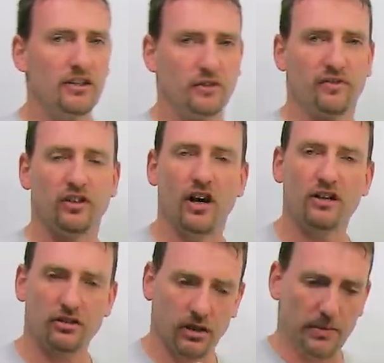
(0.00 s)
So if you're
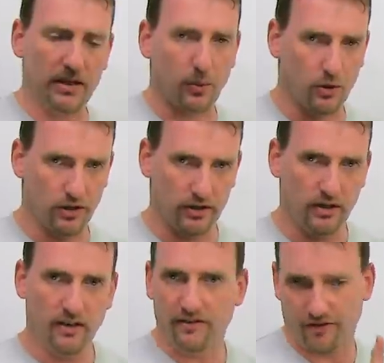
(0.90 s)
not sure about a word,
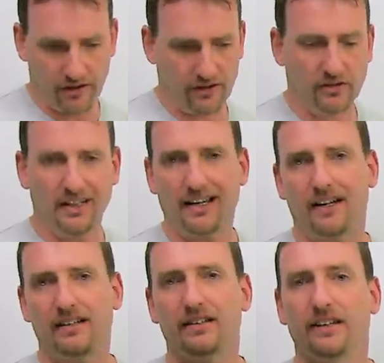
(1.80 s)
first
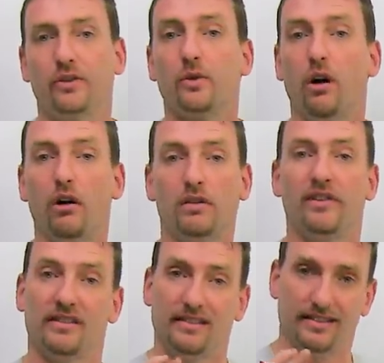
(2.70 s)
cut it into all of
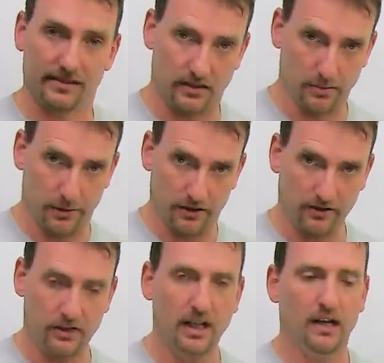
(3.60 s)
its
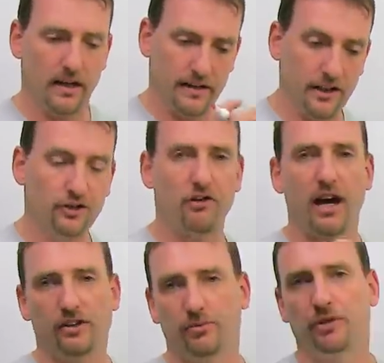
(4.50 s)
syllables, and then
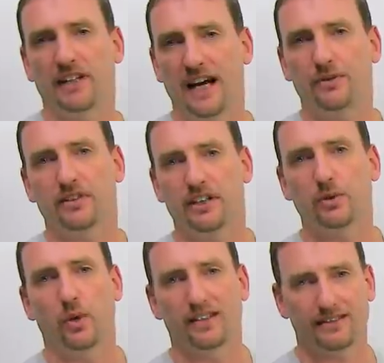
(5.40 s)
try to pronounce
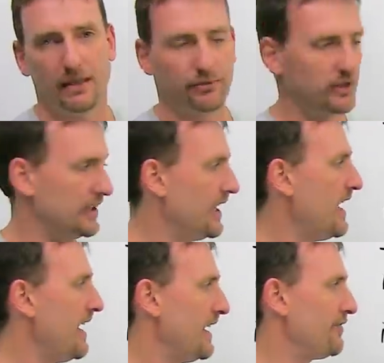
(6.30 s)
each one separately.
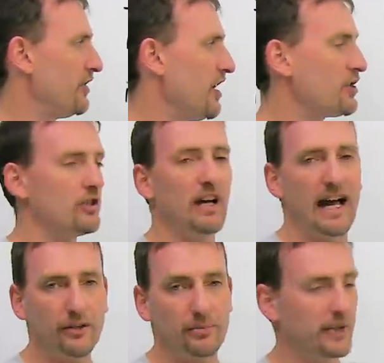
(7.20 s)
And if you're not sure
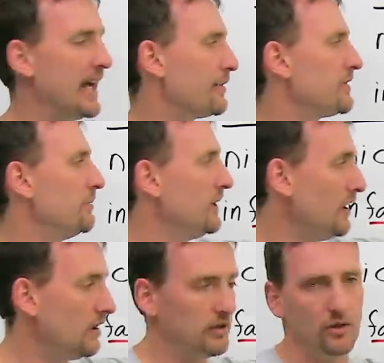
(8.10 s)
how to pronounce them,
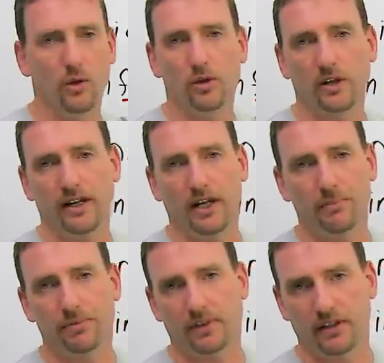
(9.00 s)
you go look it
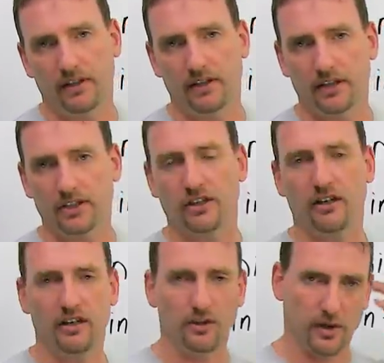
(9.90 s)
up in the
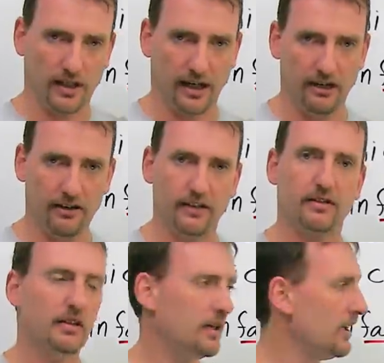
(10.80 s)
dictionary, you can hear it.